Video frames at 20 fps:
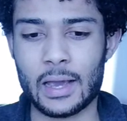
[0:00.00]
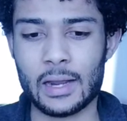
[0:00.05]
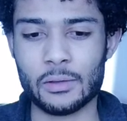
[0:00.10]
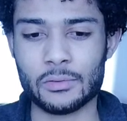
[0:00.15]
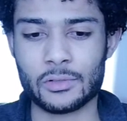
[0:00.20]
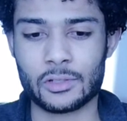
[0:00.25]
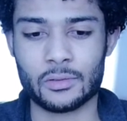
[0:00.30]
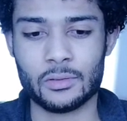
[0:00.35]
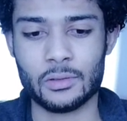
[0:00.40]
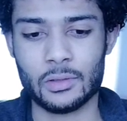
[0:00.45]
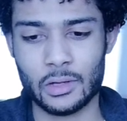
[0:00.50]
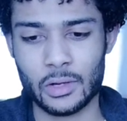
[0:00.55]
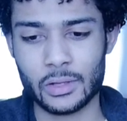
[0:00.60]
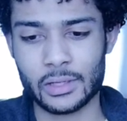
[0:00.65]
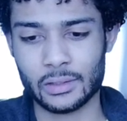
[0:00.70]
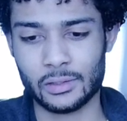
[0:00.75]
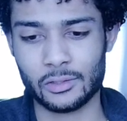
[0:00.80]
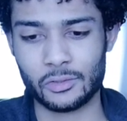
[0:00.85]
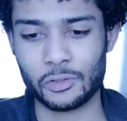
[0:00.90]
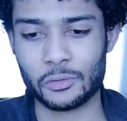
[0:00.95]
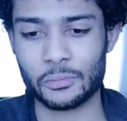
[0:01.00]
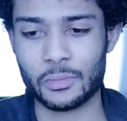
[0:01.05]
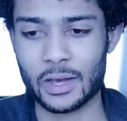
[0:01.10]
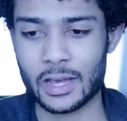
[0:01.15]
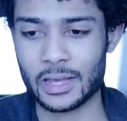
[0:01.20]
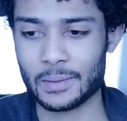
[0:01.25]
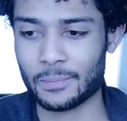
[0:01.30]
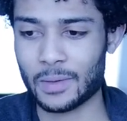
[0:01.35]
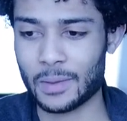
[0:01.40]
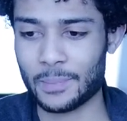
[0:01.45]
and I was looking through
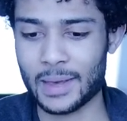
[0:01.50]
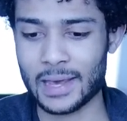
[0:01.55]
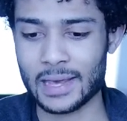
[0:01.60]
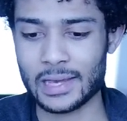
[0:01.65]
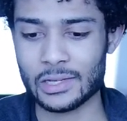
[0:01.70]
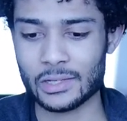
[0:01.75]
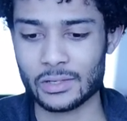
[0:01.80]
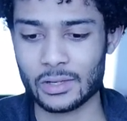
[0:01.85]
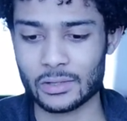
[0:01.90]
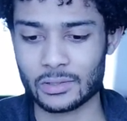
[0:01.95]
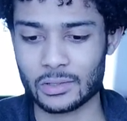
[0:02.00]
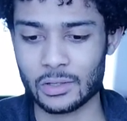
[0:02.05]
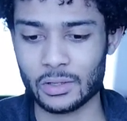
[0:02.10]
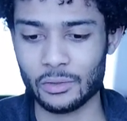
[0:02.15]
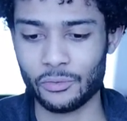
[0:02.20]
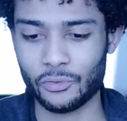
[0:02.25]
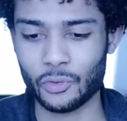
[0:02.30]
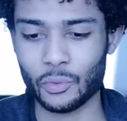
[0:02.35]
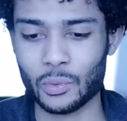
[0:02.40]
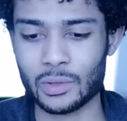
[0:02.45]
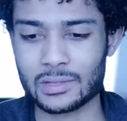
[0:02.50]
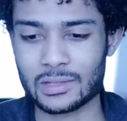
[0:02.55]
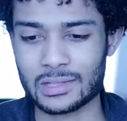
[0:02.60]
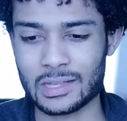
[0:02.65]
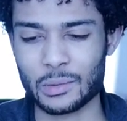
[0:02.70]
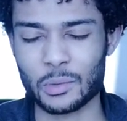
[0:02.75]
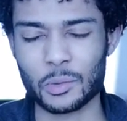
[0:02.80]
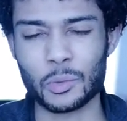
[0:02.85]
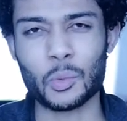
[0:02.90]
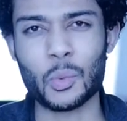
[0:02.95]
my page and I was looking for ones
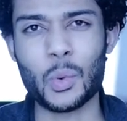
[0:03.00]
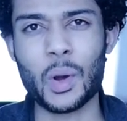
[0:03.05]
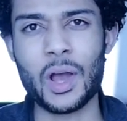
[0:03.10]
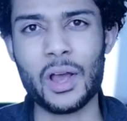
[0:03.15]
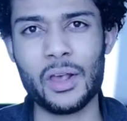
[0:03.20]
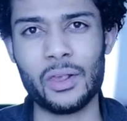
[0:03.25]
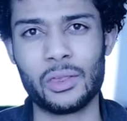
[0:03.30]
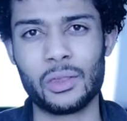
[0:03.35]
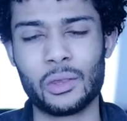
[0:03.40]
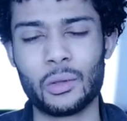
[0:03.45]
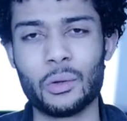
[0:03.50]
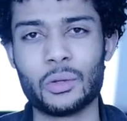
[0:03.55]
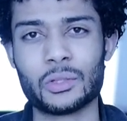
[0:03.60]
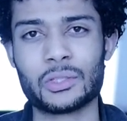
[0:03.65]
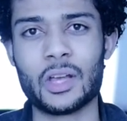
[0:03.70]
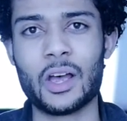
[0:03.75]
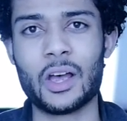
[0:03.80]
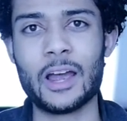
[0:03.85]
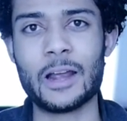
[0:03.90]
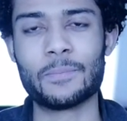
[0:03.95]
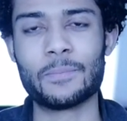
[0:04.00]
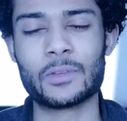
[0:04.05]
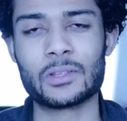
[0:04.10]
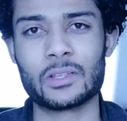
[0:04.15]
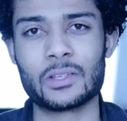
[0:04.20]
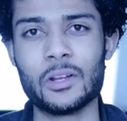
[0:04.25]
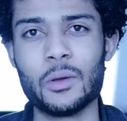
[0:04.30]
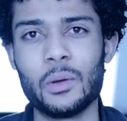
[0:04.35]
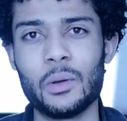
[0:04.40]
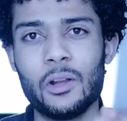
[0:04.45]
that were worth your time, because
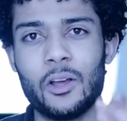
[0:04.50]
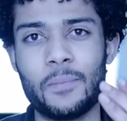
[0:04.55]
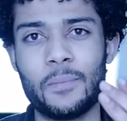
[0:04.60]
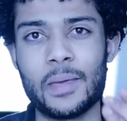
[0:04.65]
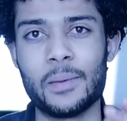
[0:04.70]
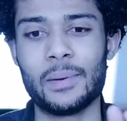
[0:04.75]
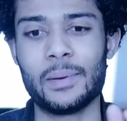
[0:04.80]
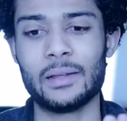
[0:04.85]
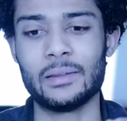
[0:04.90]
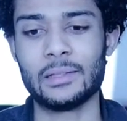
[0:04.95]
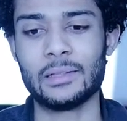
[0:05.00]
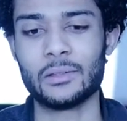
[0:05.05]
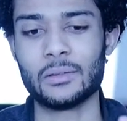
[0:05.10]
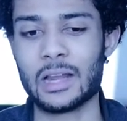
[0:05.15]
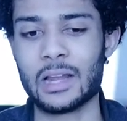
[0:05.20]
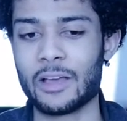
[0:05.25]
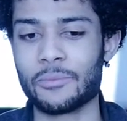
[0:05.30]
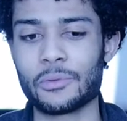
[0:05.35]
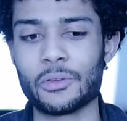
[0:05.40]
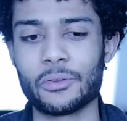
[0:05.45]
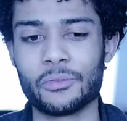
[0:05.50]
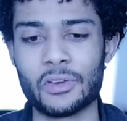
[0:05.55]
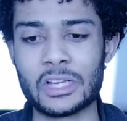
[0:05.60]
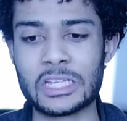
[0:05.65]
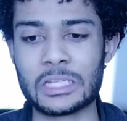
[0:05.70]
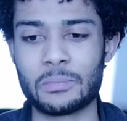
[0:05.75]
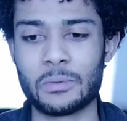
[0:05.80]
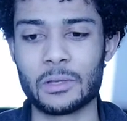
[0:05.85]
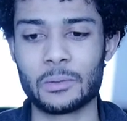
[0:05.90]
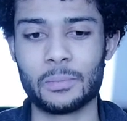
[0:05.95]
I know a lot of people out there don't have me on
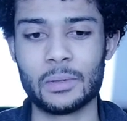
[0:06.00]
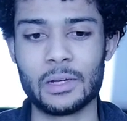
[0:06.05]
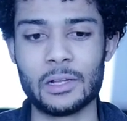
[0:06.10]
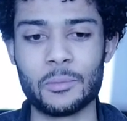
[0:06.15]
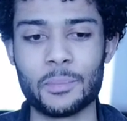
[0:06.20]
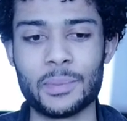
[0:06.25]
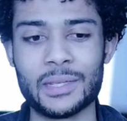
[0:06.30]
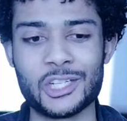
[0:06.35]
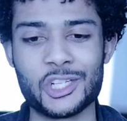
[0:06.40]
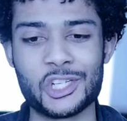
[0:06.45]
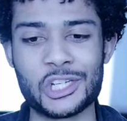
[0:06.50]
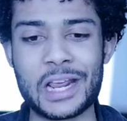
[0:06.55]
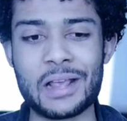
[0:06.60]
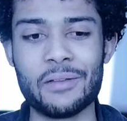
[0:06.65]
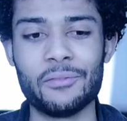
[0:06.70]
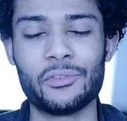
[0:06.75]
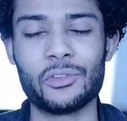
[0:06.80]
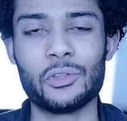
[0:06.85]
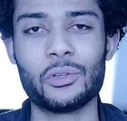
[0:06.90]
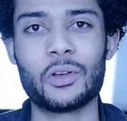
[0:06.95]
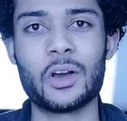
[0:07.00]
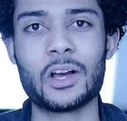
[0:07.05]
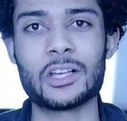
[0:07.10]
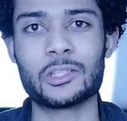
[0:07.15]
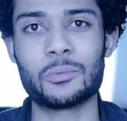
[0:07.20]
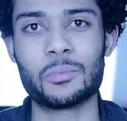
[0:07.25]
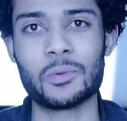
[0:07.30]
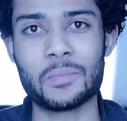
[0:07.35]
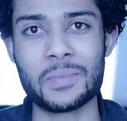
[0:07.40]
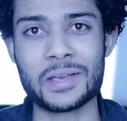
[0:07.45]
Facebook, but it would be a shame for you
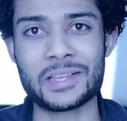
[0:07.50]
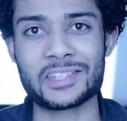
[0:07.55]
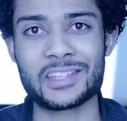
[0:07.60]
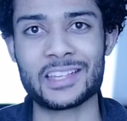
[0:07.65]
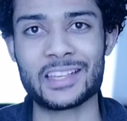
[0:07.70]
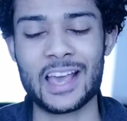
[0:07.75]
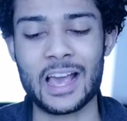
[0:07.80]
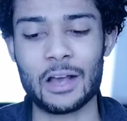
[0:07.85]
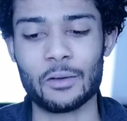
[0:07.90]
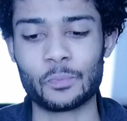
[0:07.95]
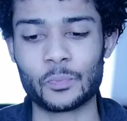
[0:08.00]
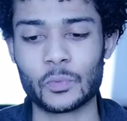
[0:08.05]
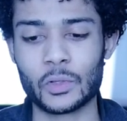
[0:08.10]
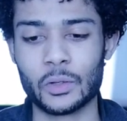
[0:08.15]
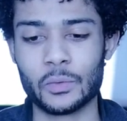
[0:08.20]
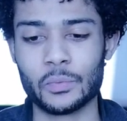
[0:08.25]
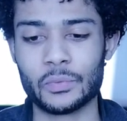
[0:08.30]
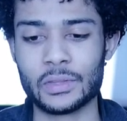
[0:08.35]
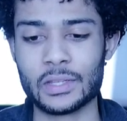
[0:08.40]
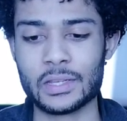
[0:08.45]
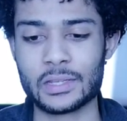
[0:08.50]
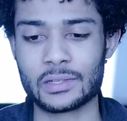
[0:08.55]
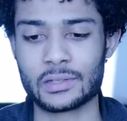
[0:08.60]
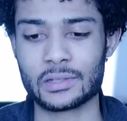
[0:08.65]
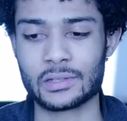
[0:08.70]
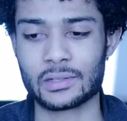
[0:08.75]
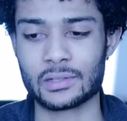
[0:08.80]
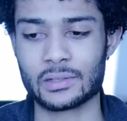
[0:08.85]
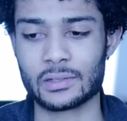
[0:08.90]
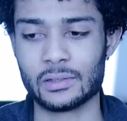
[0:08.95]
guys to be missing out on
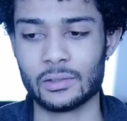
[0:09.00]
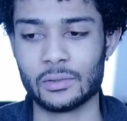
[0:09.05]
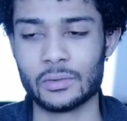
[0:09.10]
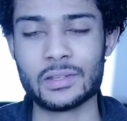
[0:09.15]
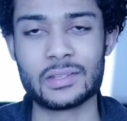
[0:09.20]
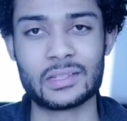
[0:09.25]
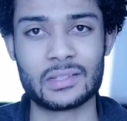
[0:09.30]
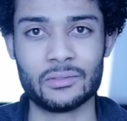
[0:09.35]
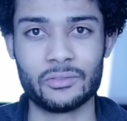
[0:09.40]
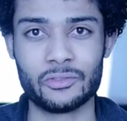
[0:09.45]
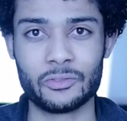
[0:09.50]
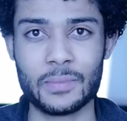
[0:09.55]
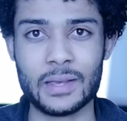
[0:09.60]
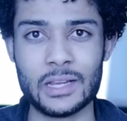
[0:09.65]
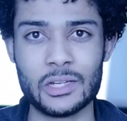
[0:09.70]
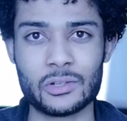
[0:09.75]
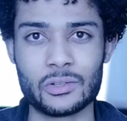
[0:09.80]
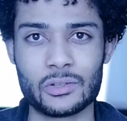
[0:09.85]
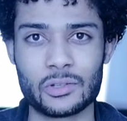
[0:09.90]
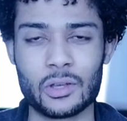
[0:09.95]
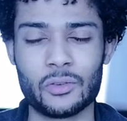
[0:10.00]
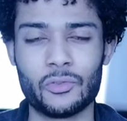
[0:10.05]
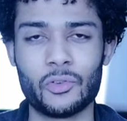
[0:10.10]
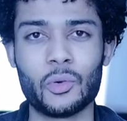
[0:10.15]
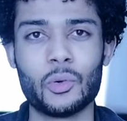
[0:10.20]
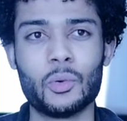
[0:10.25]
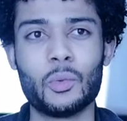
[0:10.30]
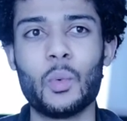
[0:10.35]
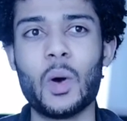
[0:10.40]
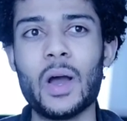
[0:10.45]
this information. So I
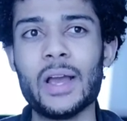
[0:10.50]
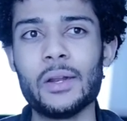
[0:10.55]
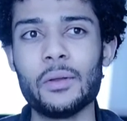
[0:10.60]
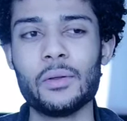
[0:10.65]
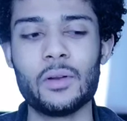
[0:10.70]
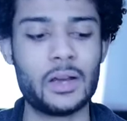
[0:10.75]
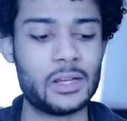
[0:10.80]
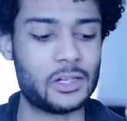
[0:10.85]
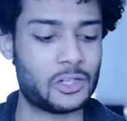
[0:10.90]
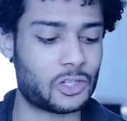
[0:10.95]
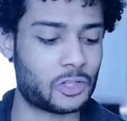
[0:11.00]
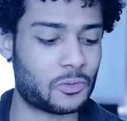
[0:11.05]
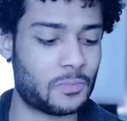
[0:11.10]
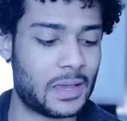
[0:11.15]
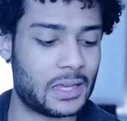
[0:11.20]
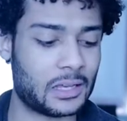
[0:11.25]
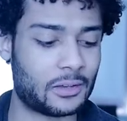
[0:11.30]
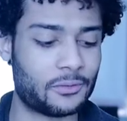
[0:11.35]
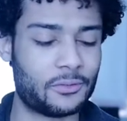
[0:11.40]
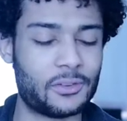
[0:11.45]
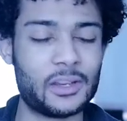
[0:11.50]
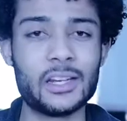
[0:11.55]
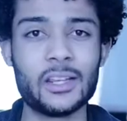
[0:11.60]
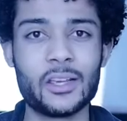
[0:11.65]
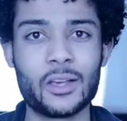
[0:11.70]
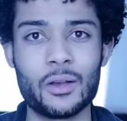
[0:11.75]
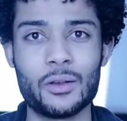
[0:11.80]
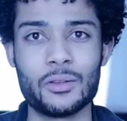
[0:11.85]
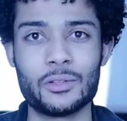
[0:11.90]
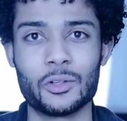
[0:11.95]
thought, well, why don't I just make
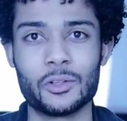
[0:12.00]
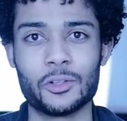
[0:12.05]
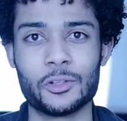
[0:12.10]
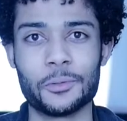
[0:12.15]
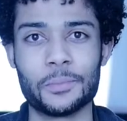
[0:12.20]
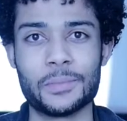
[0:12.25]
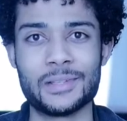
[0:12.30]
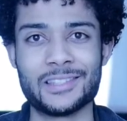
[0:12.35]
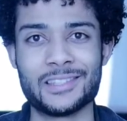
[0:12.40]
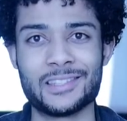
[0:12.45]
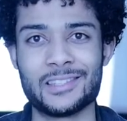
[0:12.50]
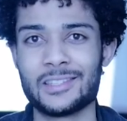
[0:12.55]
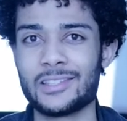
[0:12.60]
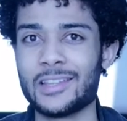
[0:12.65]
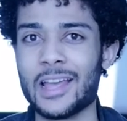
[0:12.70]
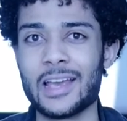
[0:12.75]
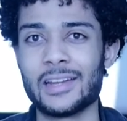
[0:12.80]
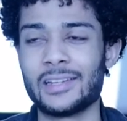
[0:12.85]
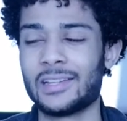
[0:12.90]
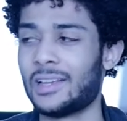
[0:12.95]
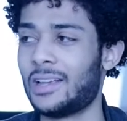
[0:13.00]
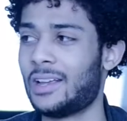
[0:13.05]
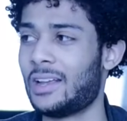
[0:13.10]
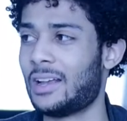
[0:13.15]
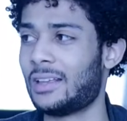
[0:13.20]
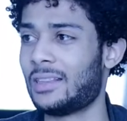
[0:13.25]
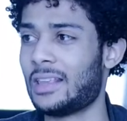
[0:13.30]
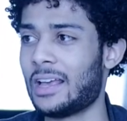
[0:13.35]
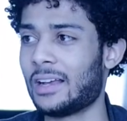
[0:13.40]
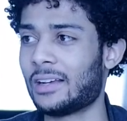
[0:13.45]
videos on them instead?
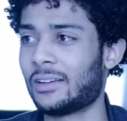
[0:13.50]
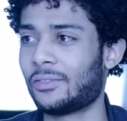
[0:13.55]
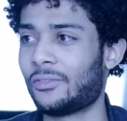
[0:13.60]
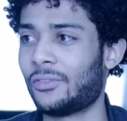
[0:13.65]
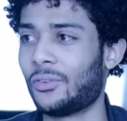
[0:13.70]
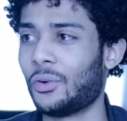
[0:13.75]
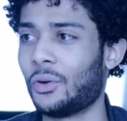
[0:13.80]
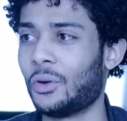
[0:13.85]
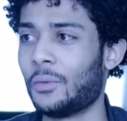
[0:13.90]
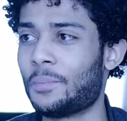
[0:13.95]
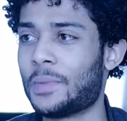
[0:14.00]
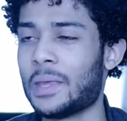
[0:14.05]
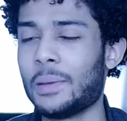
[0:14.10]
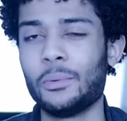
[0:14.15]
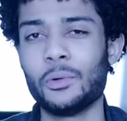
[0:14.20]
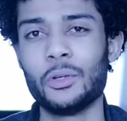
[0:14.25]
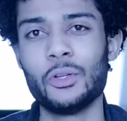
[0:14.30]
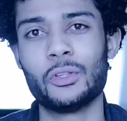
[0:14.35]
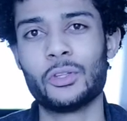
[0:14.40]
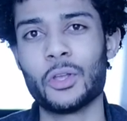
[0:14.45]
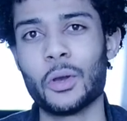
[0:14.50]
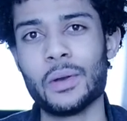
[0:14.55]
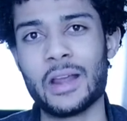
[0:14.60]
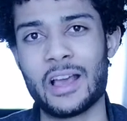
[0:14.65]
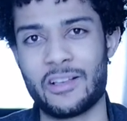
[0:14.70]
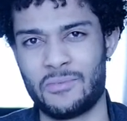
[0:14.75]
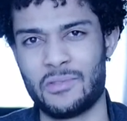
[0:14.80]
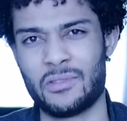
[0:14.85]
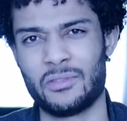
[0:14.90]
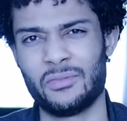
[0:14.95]
Therefore, people who don't
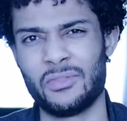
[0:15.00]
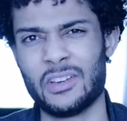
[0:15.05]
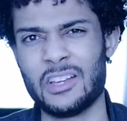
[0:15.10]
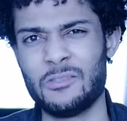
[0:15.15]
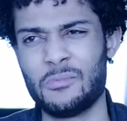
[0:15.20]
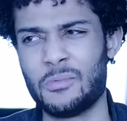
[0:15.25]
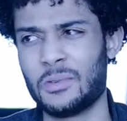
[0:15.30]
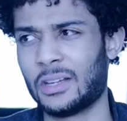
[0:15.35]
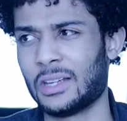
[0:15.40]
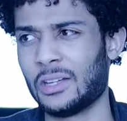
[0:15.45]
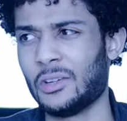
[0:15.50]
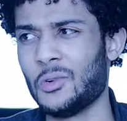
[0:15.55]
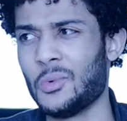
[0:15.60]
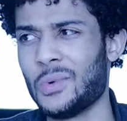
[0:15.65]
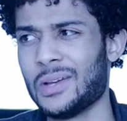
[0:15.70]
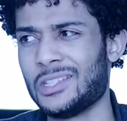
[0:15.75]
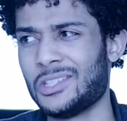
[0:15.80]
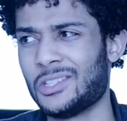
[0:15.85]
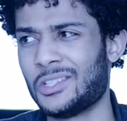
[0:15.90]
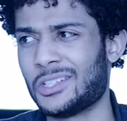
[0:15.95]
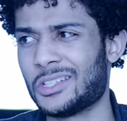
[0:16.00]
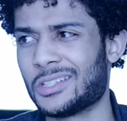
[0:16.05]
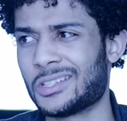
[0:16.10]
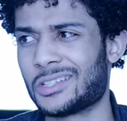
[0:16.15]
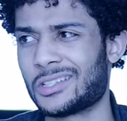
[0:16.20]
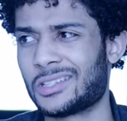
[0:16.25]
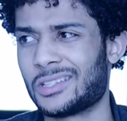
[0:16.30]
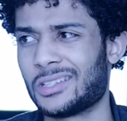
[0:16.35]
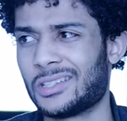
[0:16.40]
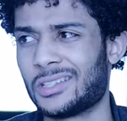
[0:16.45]
have me on Facebook can always
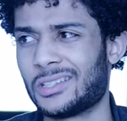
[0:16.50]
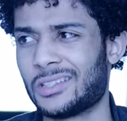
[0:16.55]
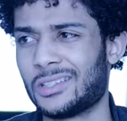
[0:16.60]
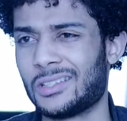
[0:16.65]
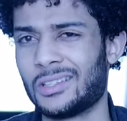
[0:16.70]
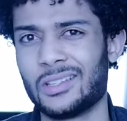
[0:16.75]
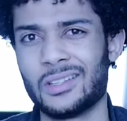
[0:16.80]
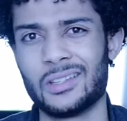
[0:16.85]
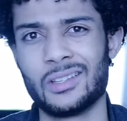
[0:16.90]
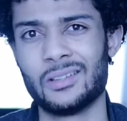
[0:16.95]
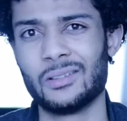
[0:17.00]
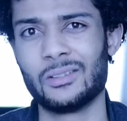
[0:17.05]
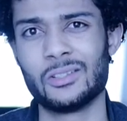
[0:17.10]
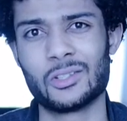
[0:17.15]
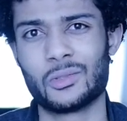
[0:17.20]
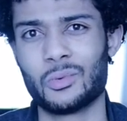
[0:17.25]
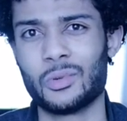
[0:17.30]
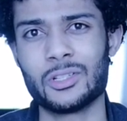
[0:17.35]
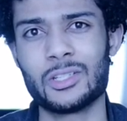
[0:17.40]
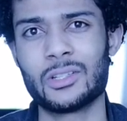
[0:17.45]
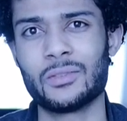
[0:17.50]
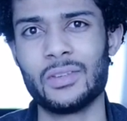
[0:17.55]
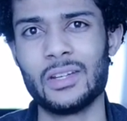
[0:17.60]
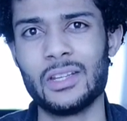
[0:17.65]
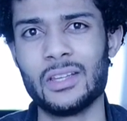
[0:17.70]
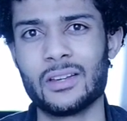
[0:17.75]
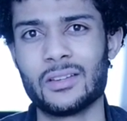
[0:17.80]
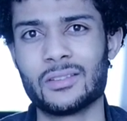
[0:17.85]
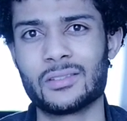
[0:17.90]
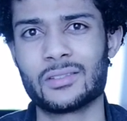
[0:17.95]
just watch the
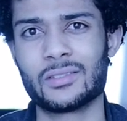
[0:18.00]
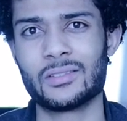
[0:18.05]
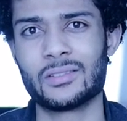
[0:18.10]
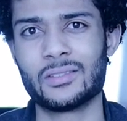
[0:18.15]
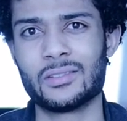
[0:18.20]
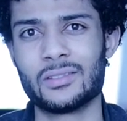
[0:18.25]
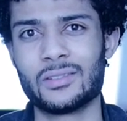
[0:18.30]
videos.